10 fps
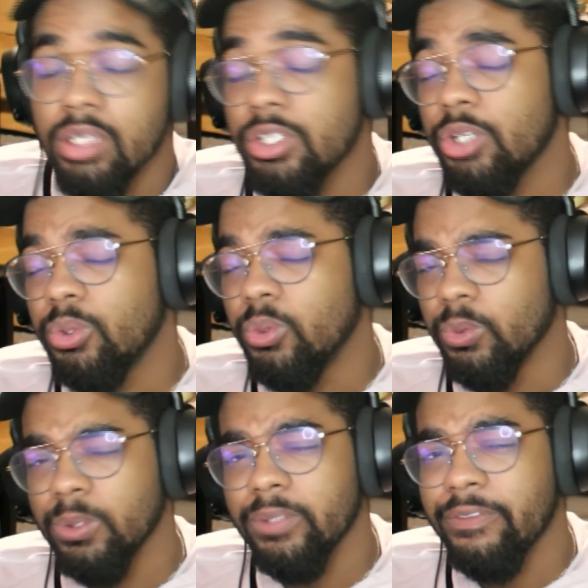So
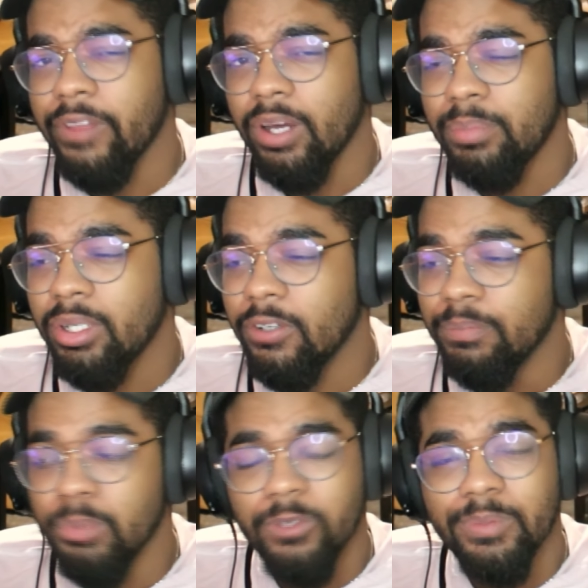rule of thumb,
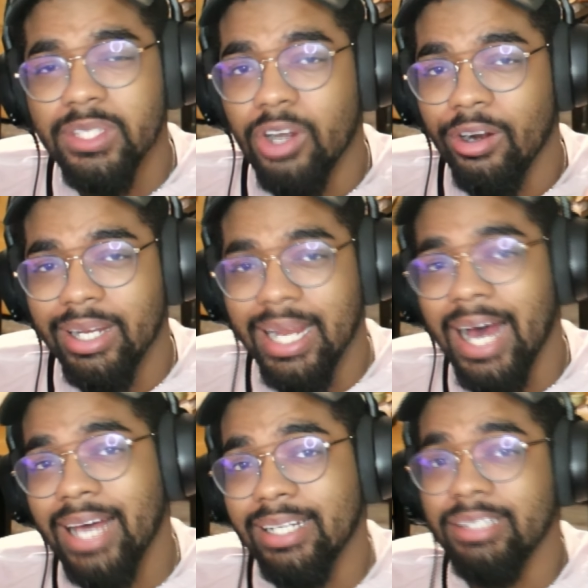movements are
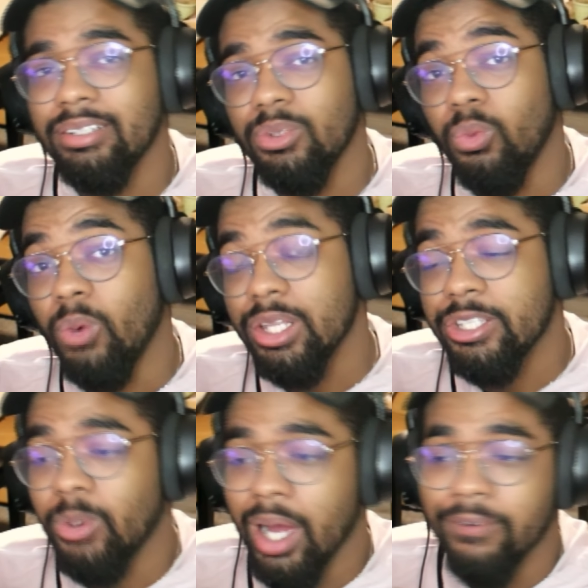not needed
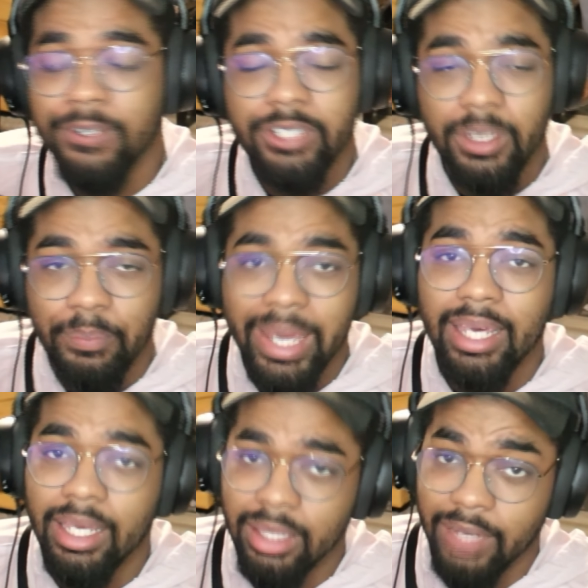whatsoever to
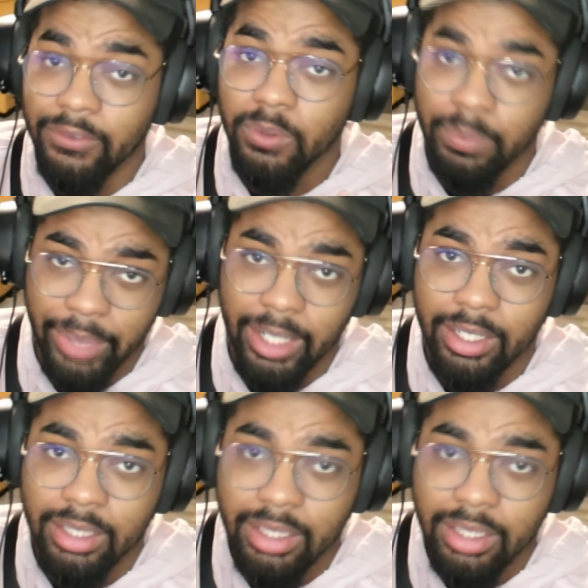make a level better.